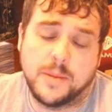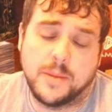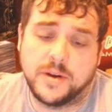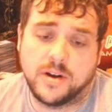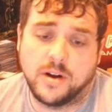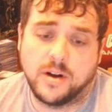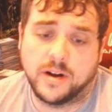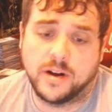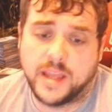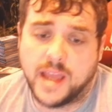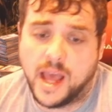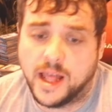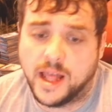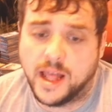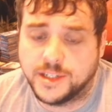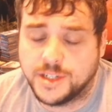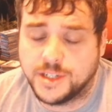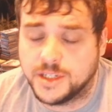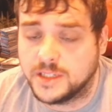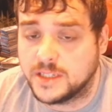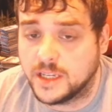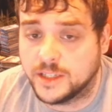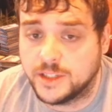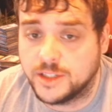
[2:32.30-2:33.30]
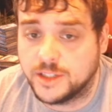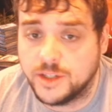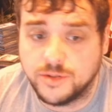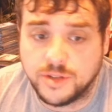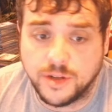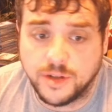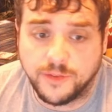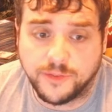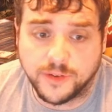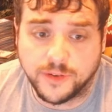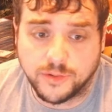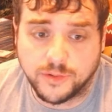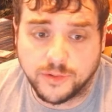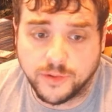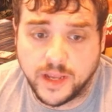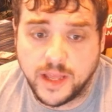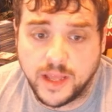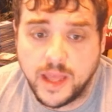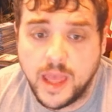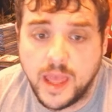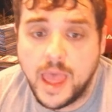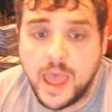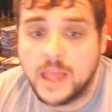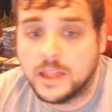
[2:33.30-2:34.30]
Archaeologist, a 2/2 for
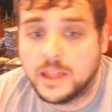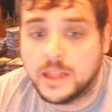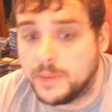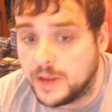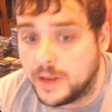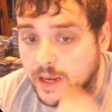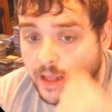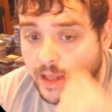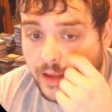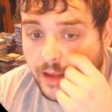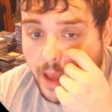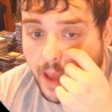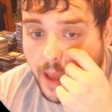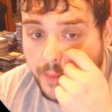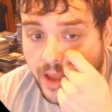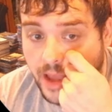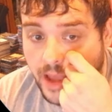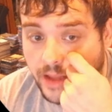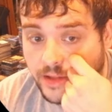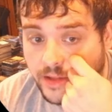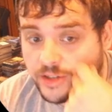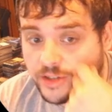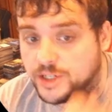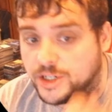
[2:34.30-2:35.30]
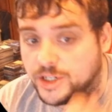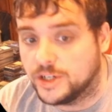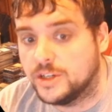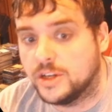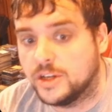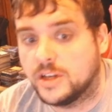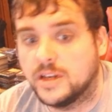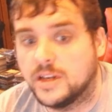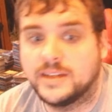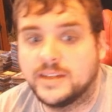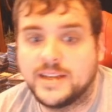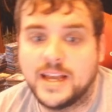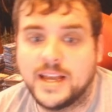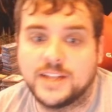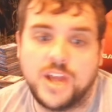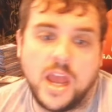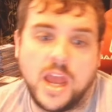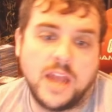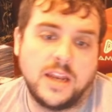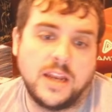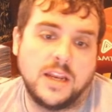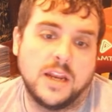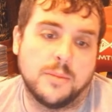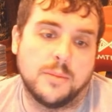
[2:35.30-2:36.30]
3. At the beginning of combat on your turn, you can attach
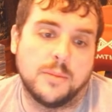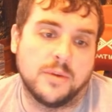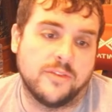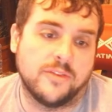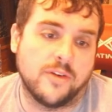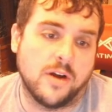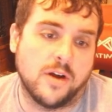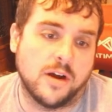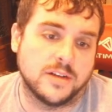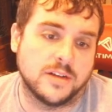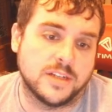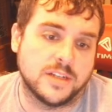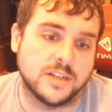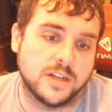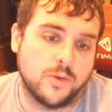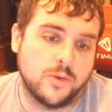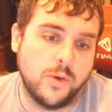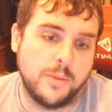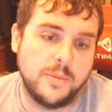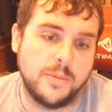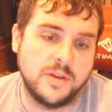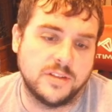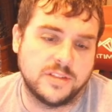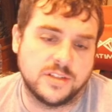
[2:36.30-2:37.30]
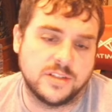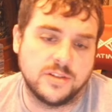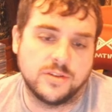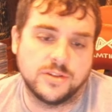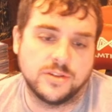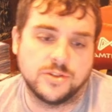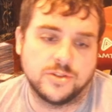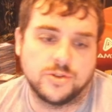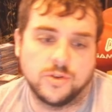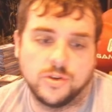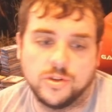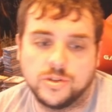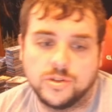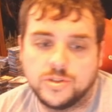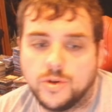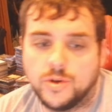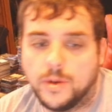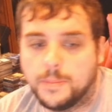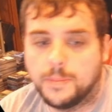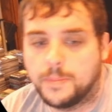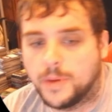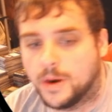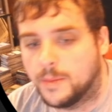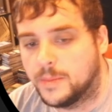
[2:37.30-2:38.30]
any number of auras and equipments you control to
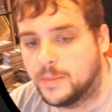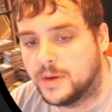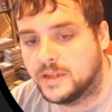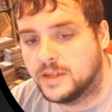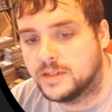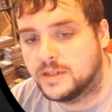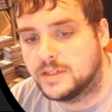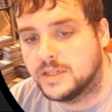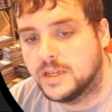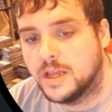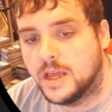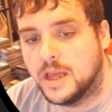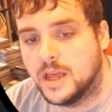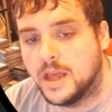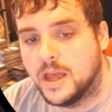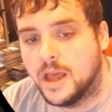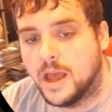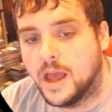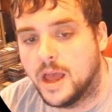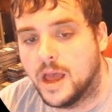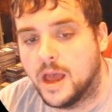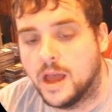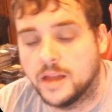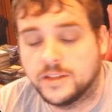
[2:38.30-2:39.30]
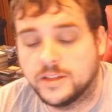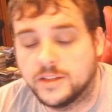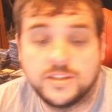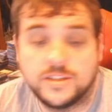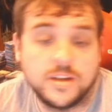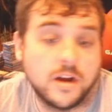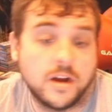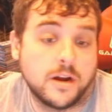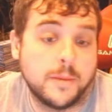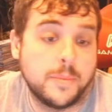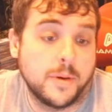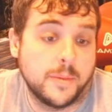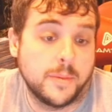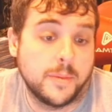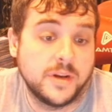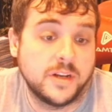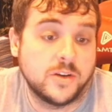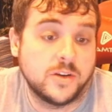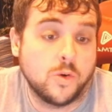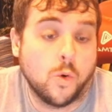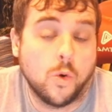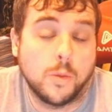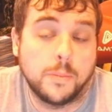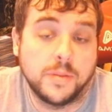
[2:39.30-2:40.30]
a permanent, to target permanent
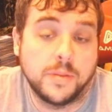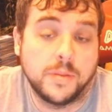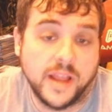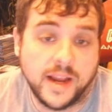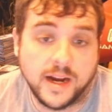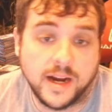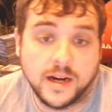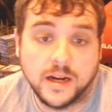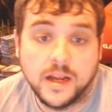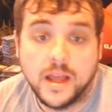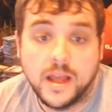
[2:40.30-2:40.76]
or player.